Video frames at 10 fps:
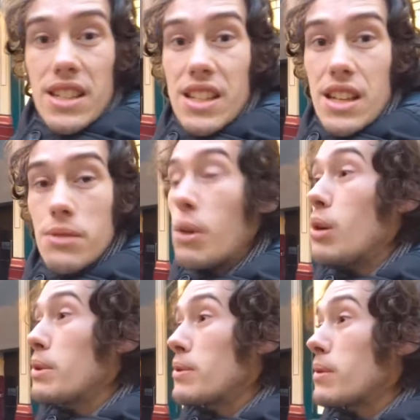it is at the
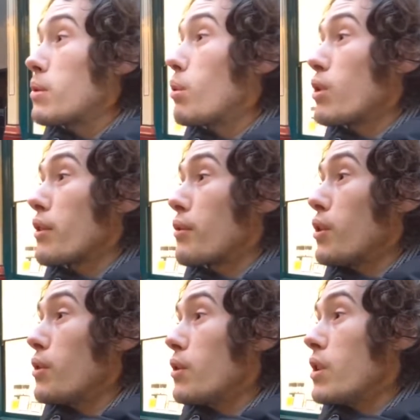moment when we're walking
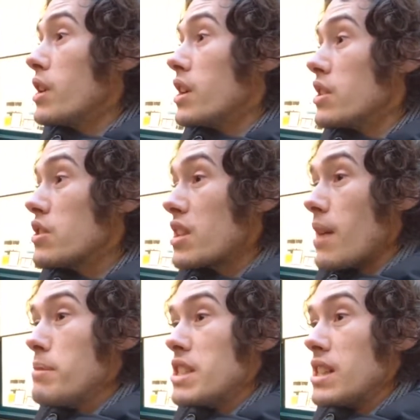through. It's just
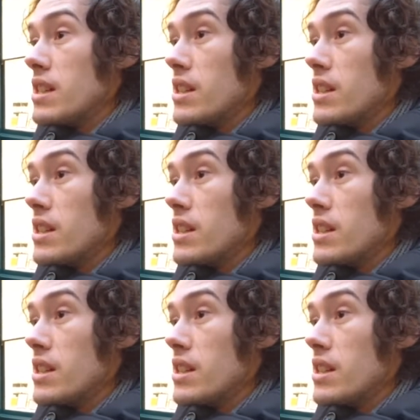empty.